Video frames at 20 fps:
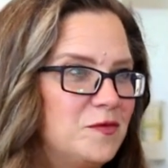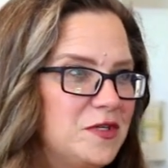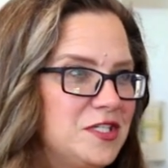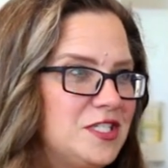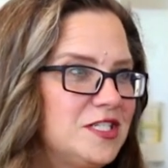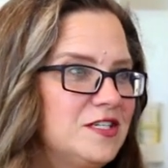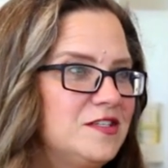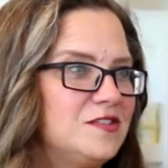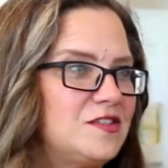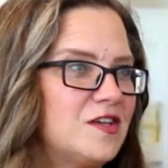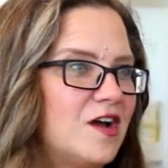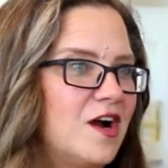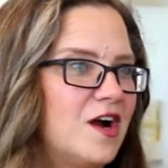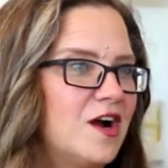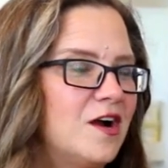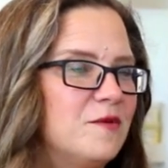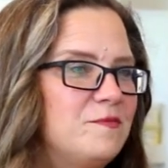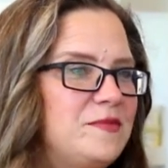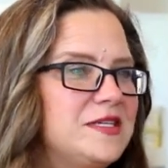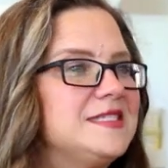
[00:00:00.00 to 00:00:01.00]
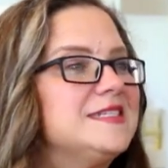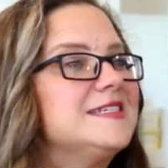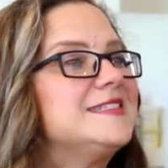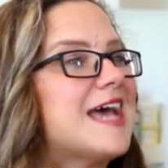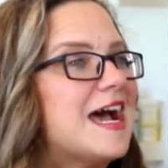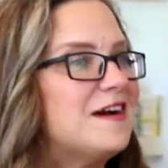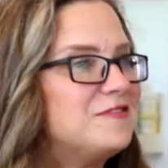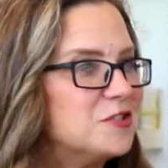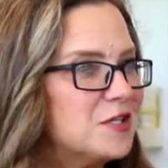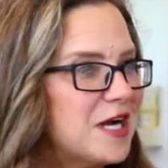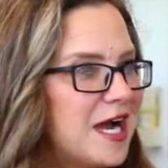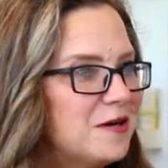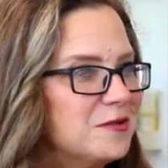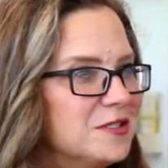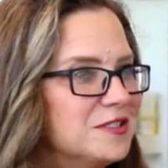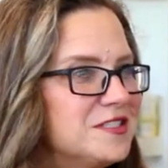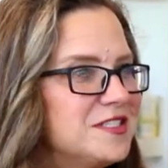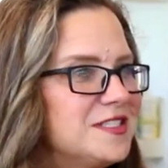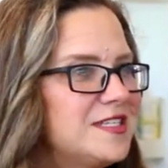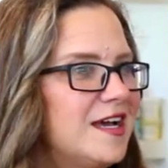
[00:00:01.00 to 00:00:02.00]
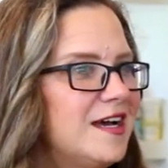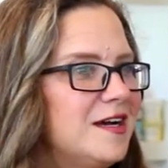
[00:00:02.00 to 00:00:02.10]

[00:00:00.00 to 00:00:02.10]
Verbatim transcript: which is our Business After Hours,